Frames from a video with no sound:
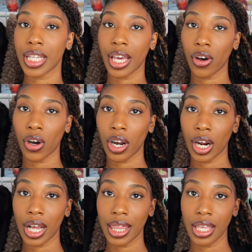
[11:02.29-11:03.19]
they
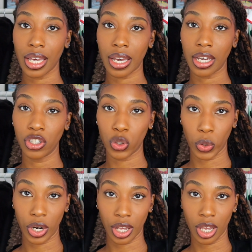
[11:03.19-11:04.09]
are the
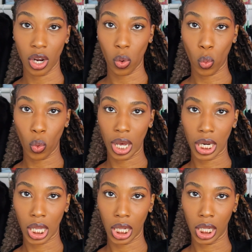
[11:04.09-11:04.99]
jordan
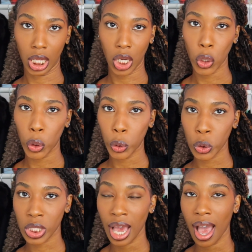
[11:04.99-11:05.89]
one
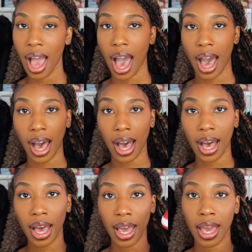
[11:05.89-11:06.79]
lows
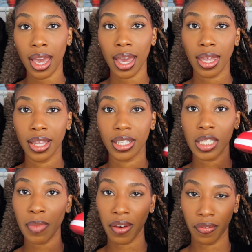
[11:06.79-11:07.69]
I, this
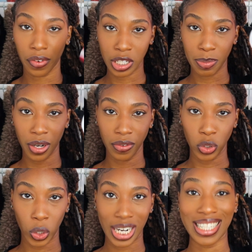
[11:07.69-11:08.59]
is my first pair of
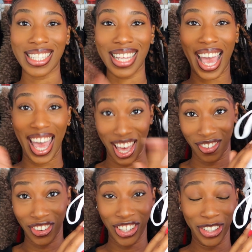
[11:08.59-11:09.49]
Jordans
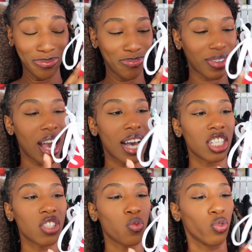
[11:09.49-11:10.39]
ever. I
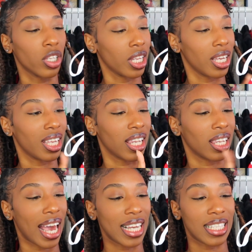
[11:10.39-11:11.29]
just really
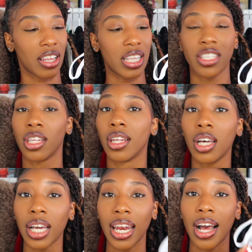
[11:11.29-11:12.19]
liked how these
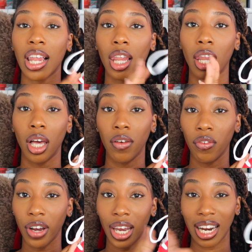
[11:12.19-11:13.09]
look and I
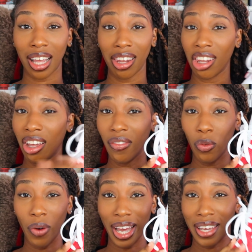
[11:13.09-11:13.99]
love red and I
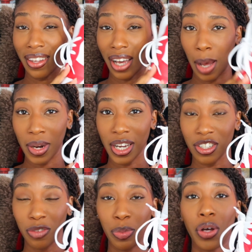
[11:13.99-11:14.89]
love white and the
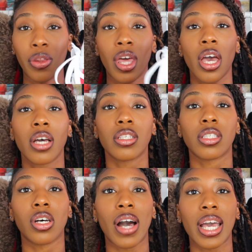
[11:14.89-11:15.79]
combination of both.
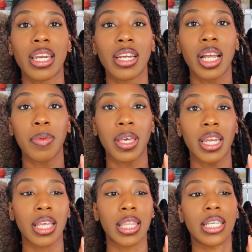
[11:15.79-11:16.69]
So I ended up
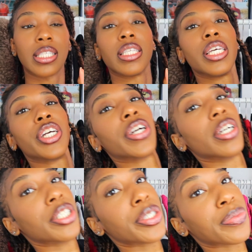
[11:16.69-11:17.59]
getting these
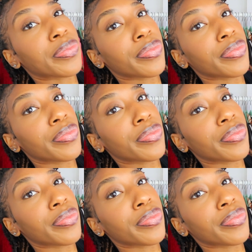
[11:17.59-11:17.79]
sneakers.